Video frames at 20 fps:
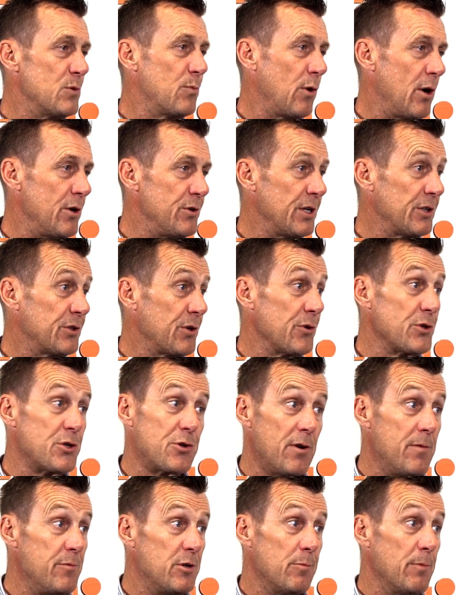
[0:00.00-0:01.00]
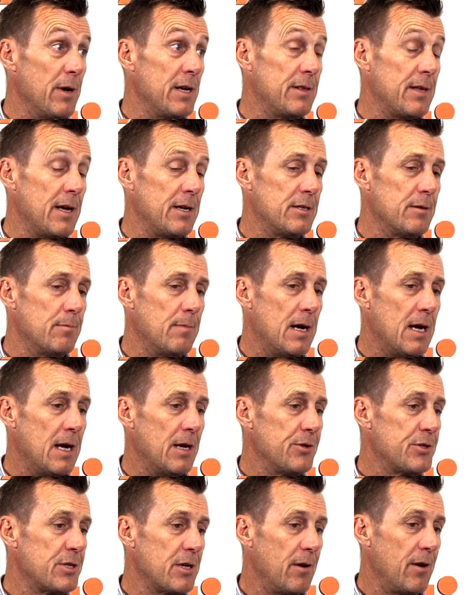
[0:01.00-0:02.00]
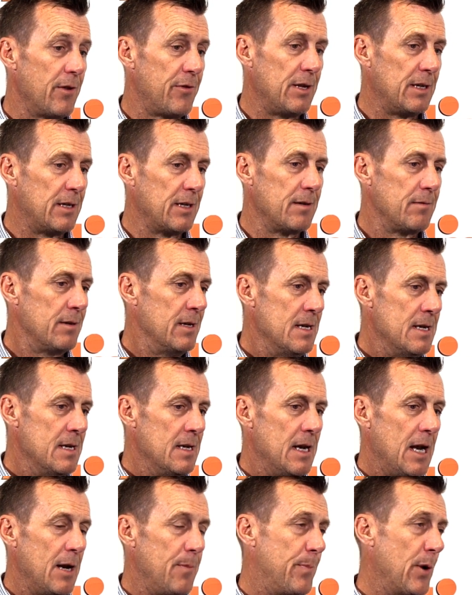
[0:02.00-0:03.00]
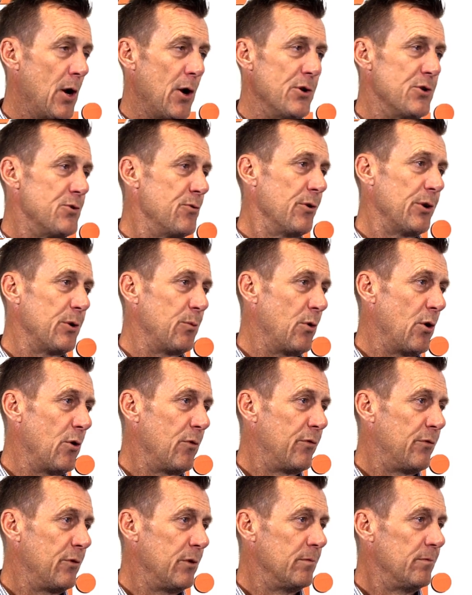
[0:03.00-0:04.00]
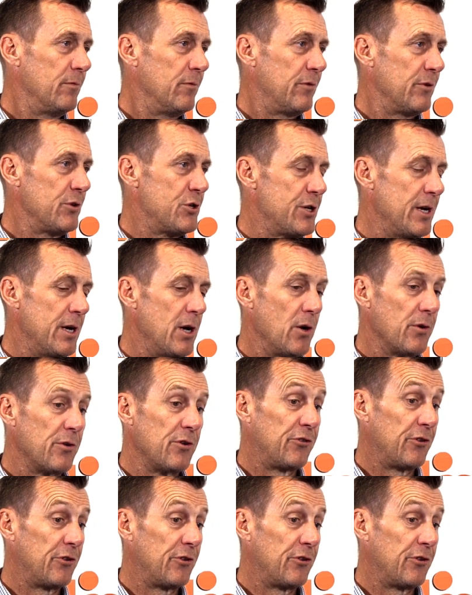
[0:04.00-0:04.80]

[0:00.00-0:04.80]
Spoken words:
projects on stream to meet that demand. So I think it bodes really well for shareholders.